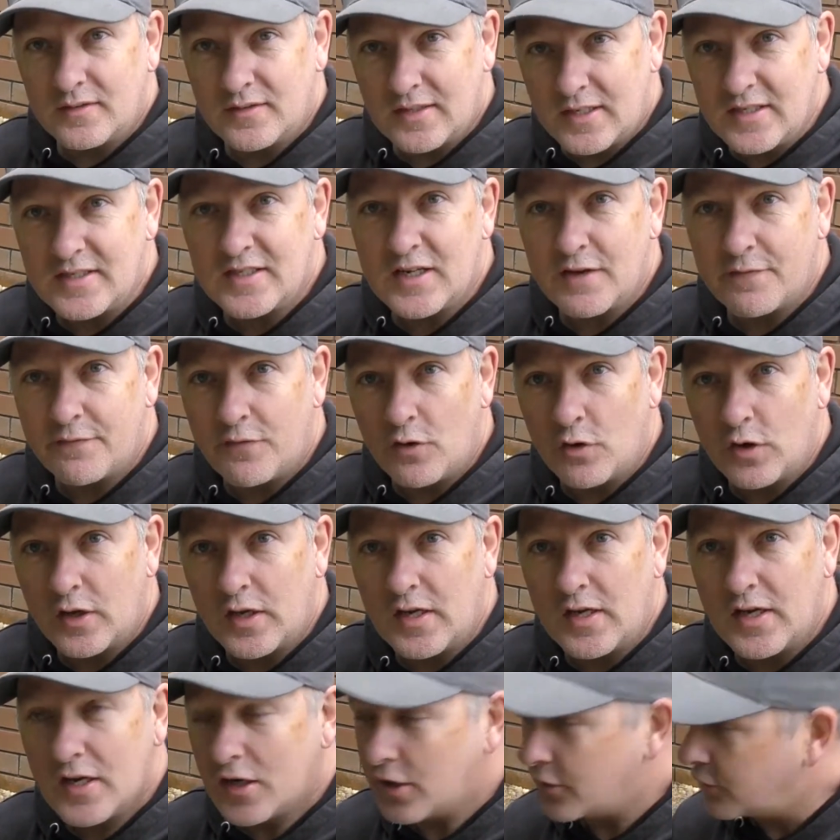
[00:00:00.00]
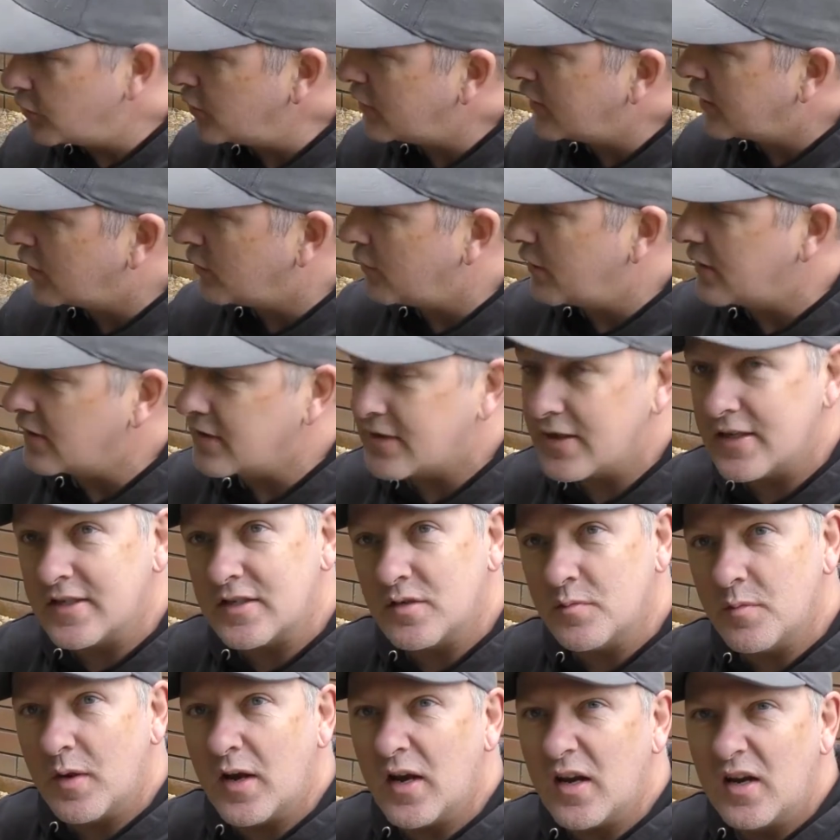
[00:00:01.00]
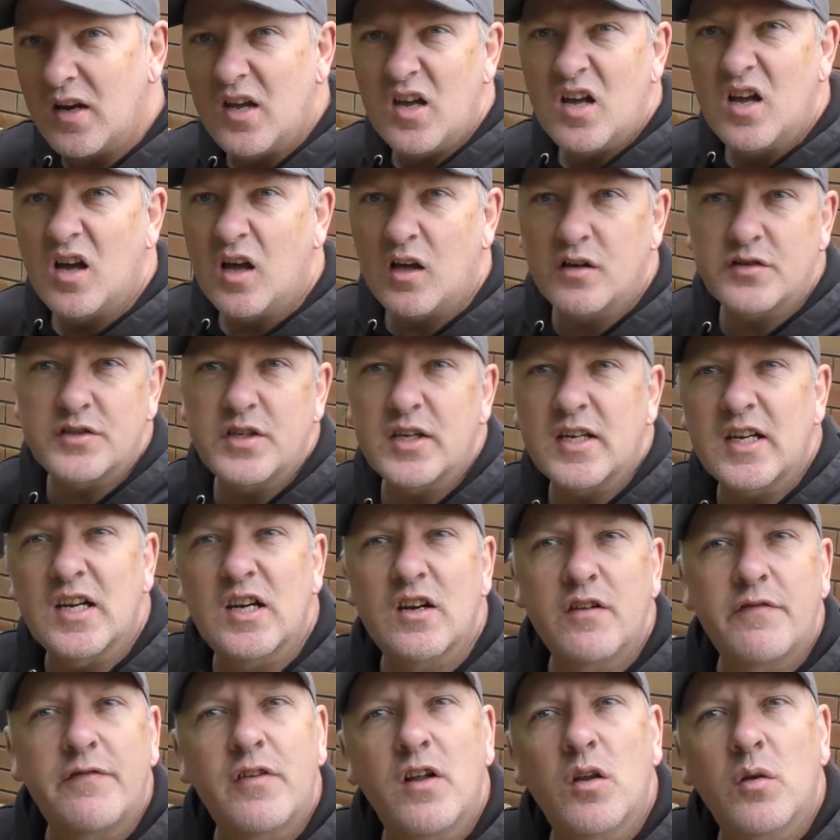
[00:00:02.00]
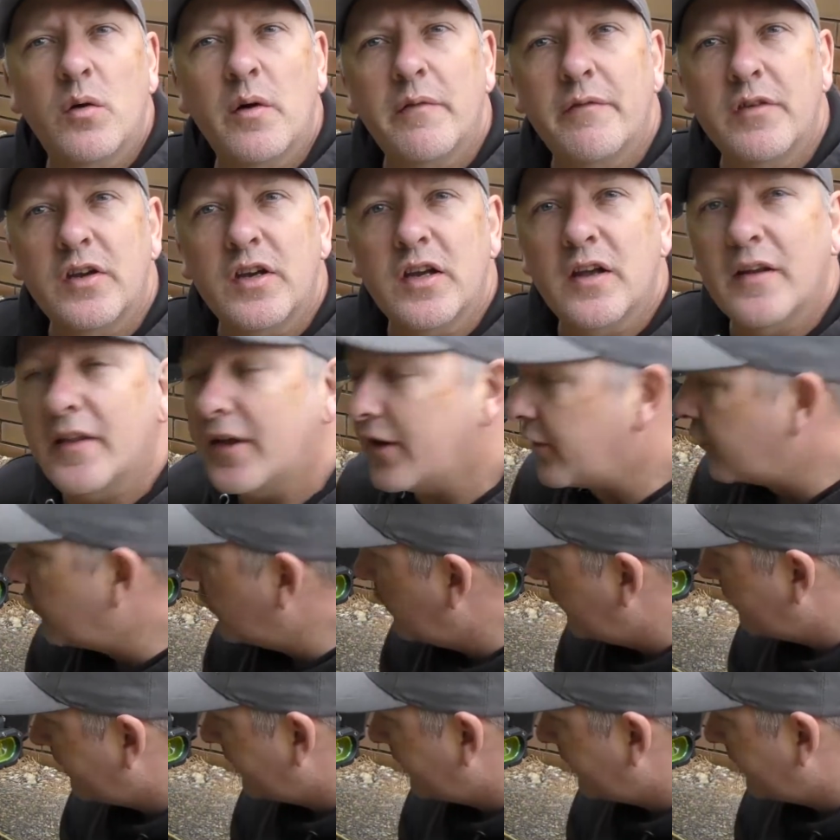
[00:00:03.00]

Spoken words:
does get foggy and I do get around to test them out, I'll stick it in a follow-up video later on.